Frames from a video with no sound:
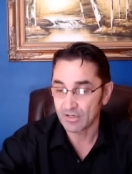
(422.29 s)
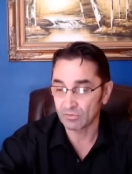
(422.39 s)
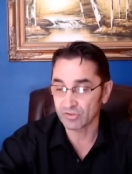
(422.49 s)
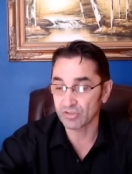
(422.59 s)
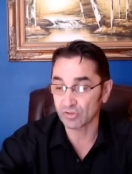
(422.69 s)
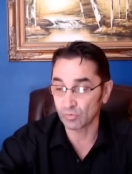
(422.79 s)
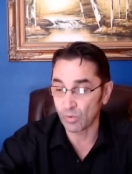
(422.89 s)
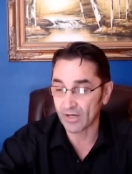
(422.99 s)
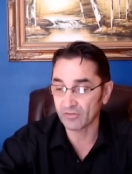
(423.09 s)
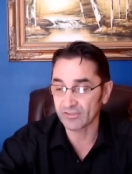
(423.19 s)
was just
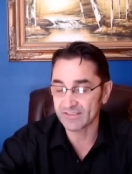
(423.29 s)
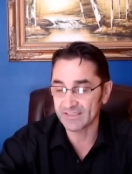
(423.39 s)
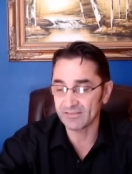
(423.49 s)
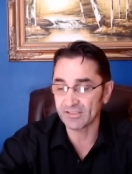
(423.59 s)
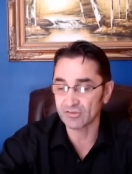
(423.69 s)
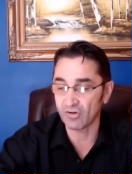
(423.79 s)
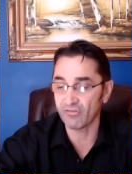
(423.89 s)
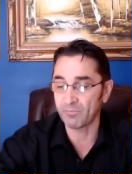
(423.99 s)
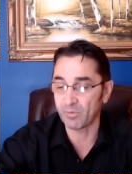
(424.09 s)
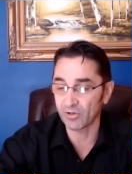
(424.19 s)
one of a series
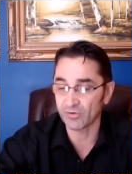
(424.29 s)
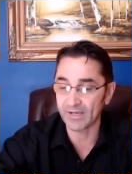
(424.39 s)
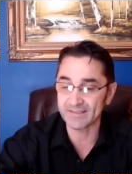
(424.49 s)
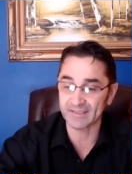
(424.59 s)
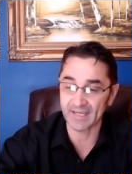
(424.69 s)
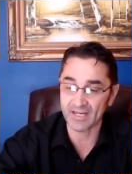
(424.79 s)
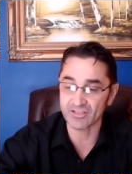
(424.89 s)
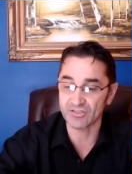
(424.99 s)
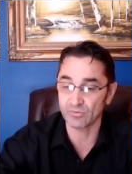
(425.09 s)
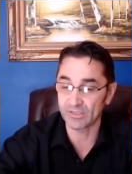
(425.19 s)
of polarizing actions which